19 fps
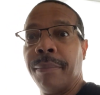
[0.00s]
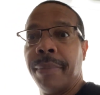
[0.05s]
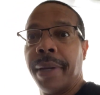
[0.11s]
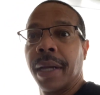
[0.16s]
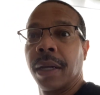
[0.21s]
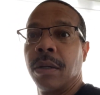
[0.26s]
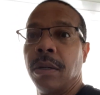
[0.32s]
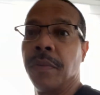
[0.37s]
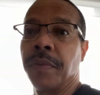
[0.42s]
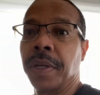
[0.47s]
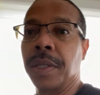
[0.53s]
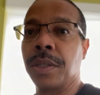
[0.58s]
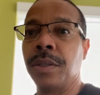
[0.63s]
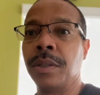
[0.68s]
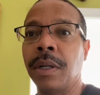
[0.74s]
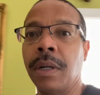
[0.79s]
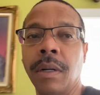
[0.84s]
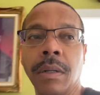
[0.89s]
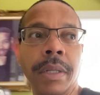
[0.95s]
back over here,
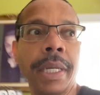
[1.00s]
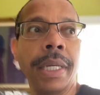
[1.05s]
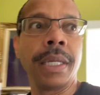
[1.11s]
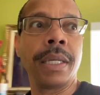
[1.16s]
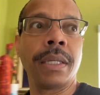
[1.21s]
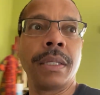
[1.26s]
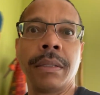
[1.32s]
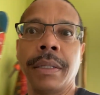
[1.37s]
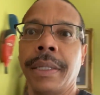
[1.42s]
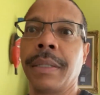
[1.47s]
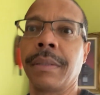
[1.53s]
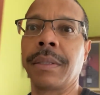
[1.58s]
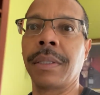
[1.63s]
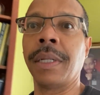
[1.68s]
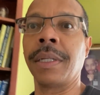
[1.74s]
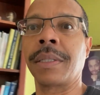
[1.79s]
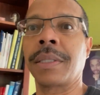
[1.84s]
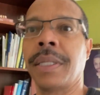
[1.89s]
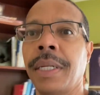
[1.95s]
you all, and
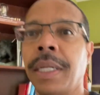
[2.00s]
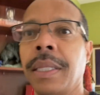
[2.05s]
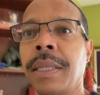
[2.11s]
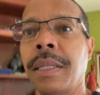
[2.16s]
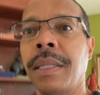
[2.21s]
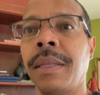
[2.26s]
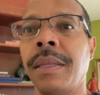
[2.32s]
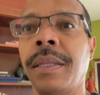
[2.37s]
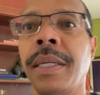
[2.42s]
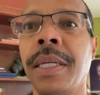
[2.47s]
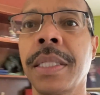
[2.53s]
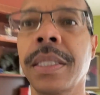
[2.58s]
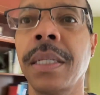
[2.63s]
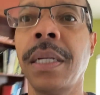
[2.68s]
attend this